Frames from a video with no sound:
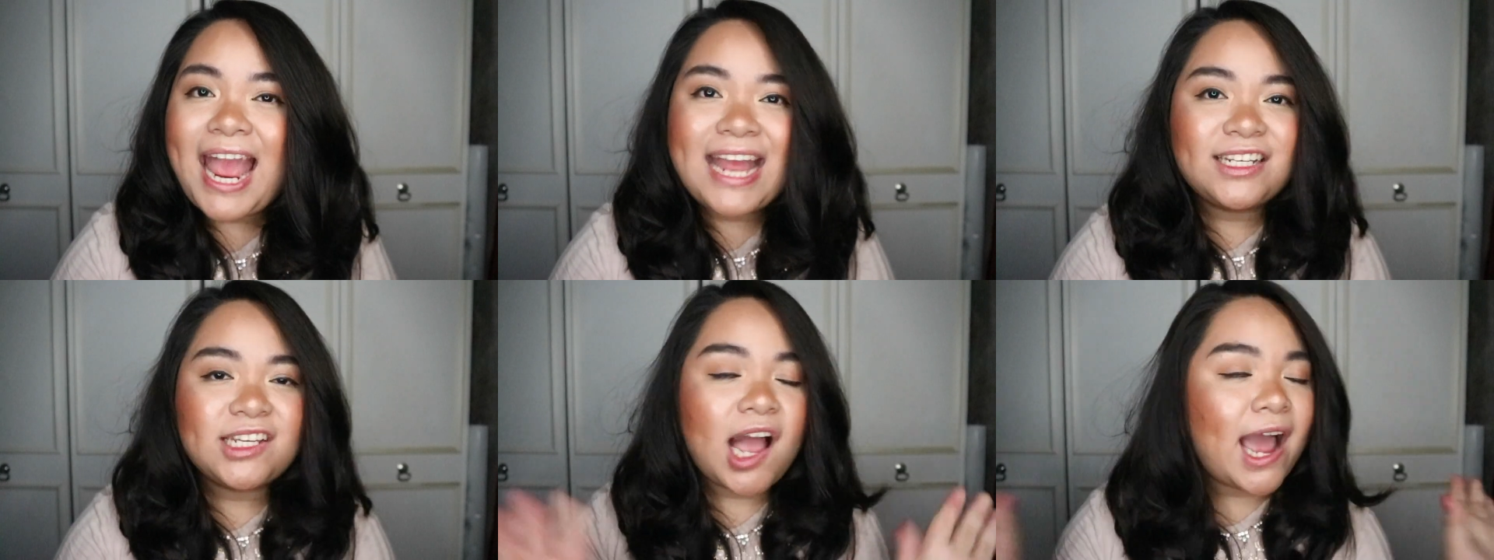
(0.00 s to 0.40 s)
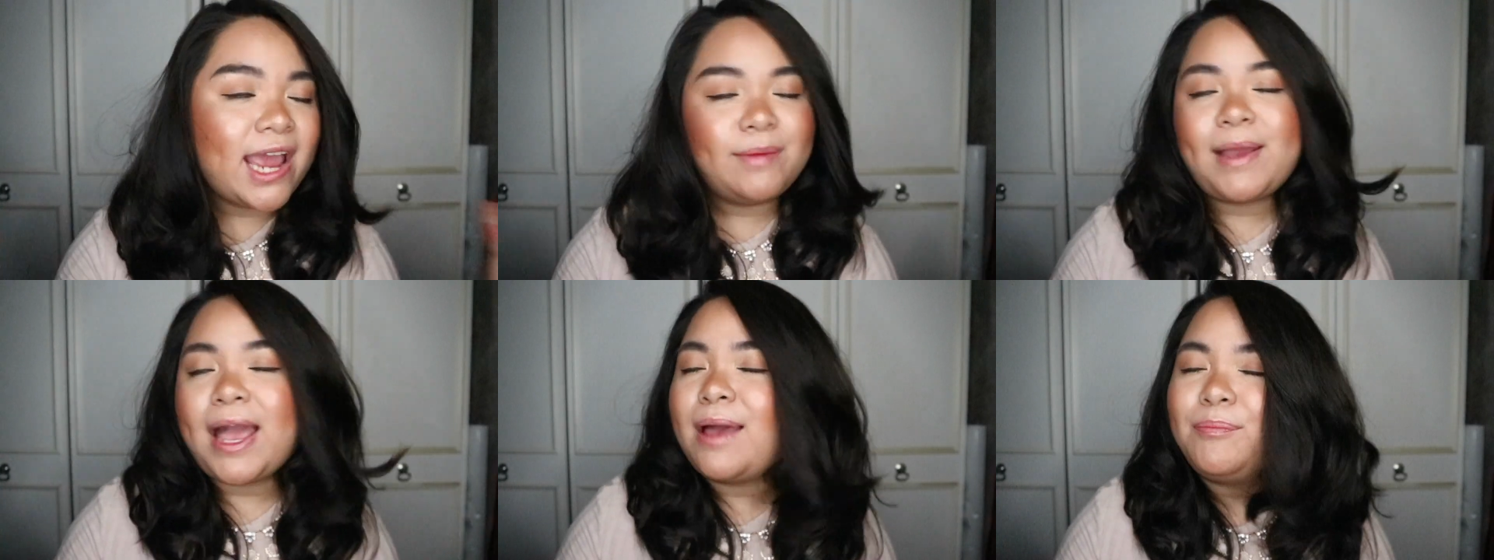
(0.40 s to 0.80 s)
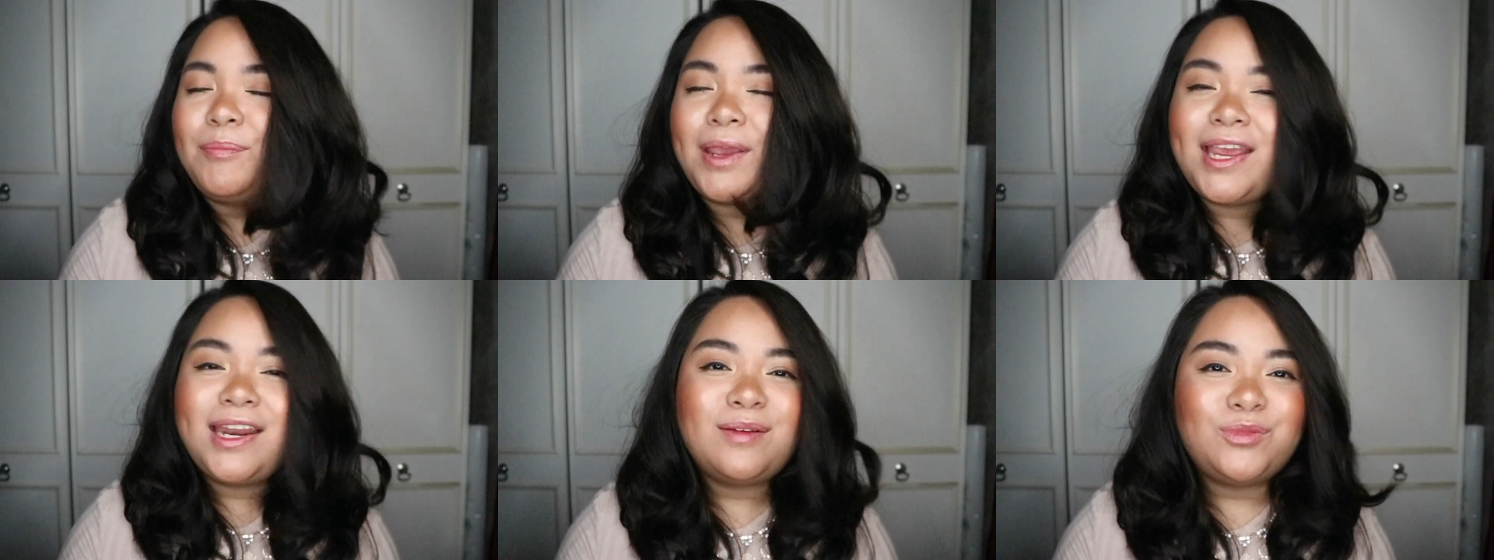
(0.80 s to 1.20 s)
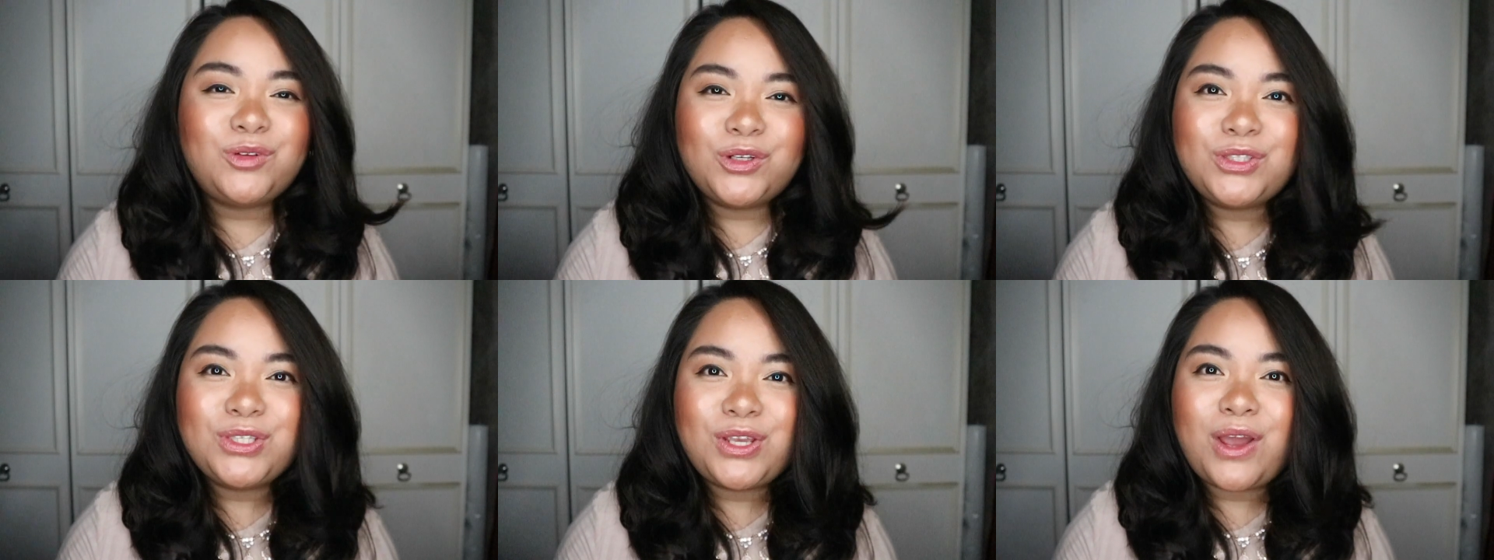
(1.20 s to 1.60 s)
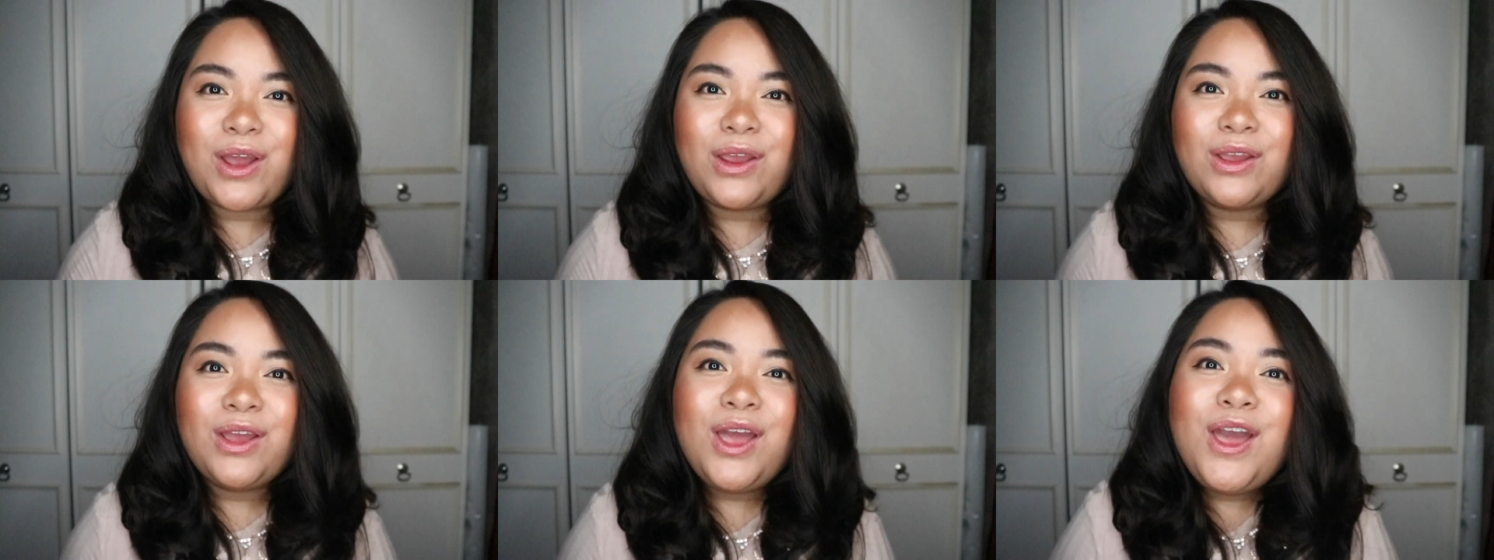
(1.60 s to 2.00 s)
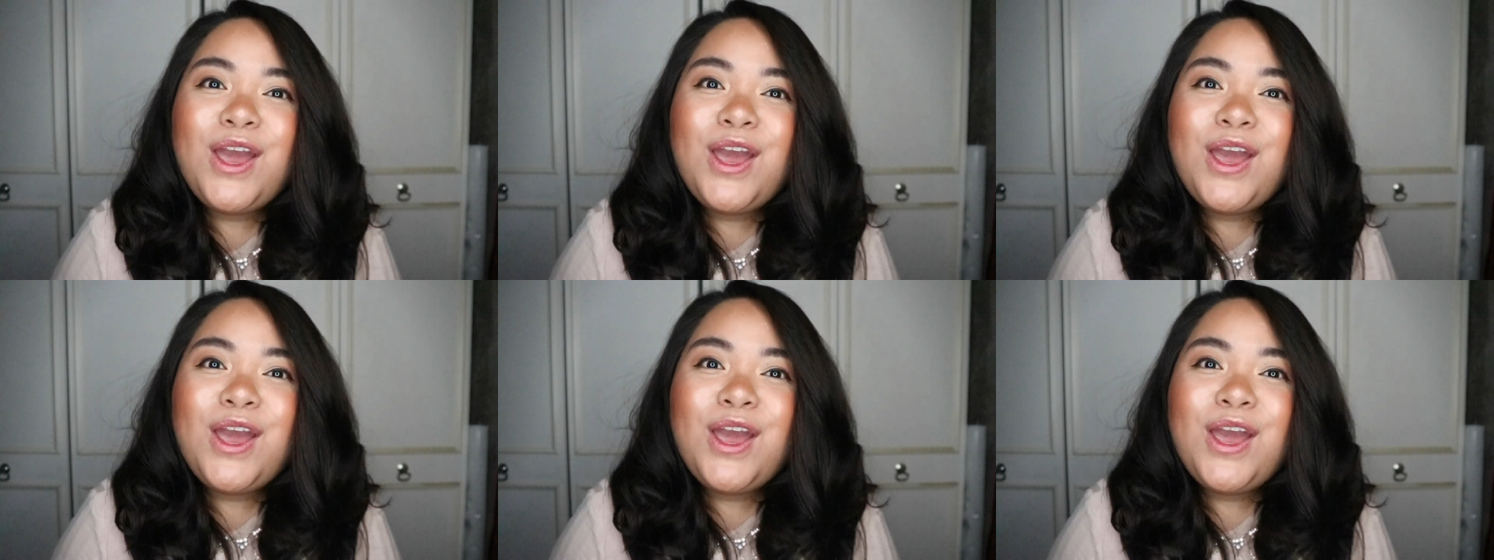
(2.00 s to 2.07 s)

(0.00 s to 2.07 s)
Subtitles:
and I am happy and I'm good to go.